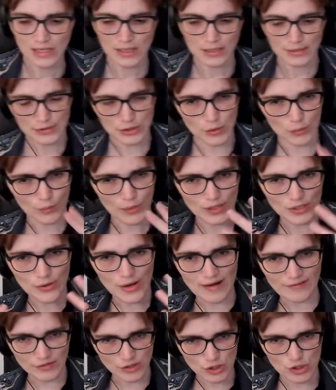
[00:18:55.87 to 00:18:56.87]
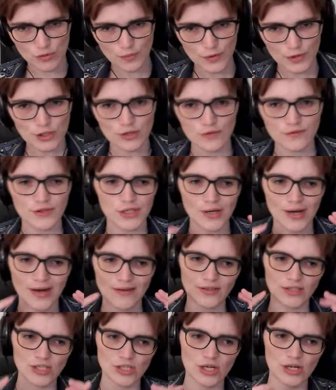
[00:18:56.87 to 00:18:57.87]
So when you have a supernova, you
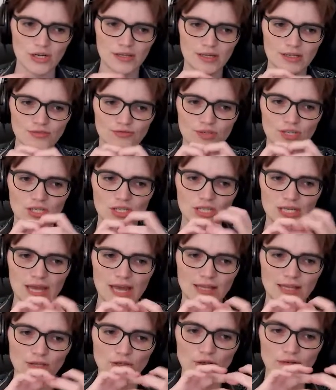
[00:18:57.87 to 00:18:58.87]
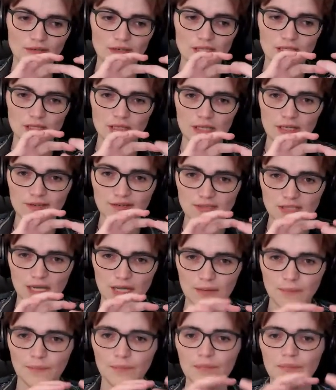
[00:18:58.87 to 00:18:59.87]
have a star that's reached the end of its
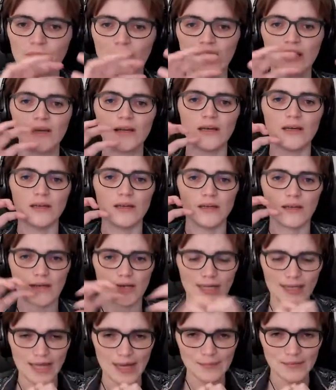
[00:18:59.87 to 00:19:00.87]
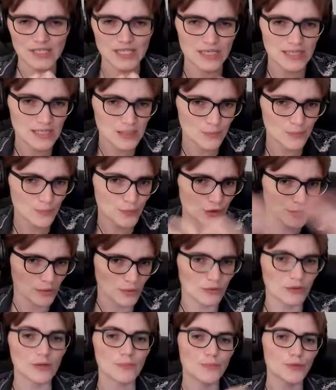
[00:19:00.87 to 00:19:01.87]
lifetime, collapses,
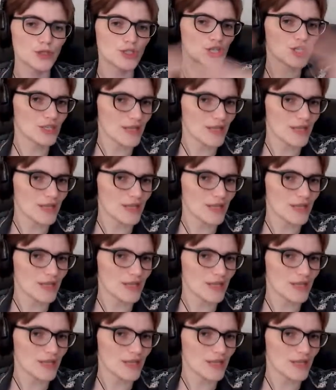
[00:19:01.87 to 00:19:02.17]
or pushes